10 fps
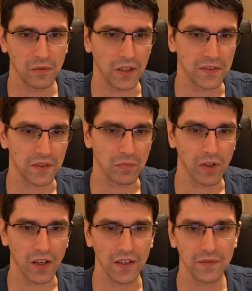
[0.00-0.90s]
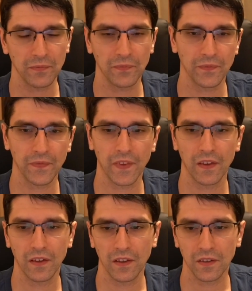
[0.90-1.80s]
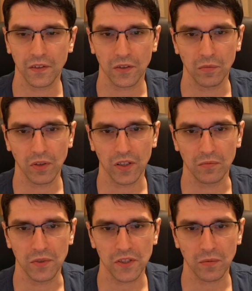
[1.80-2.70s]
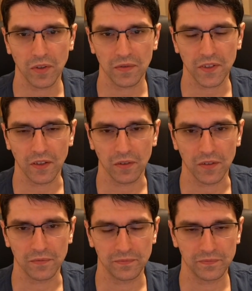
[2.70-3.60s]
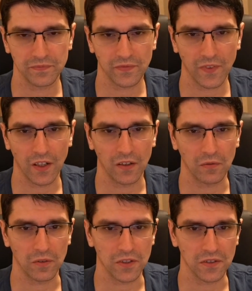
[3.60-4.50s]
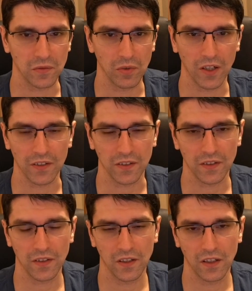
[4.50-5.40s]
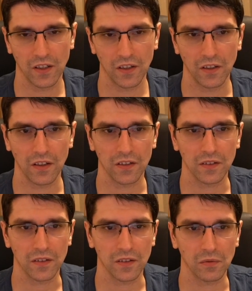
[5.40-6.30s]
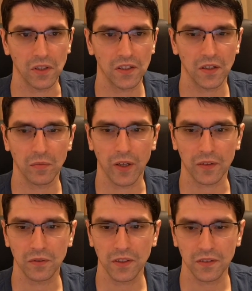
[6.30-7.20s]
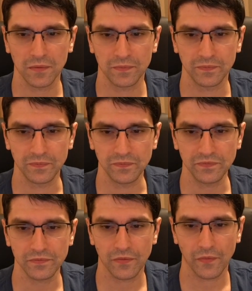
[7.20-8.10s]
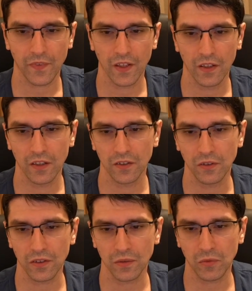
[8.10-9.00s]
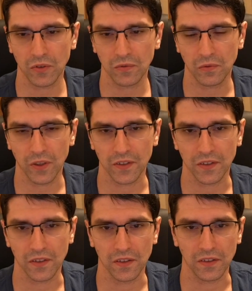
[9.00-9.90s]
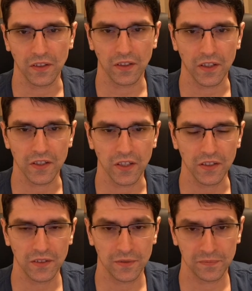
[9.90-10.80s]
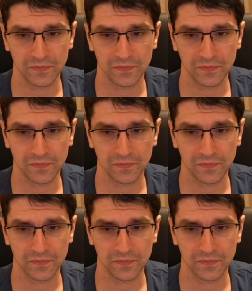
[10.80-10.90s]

white's reply. So he played bishop f7 now, which is a blunder. And we'll get back to it. The only move was king h8.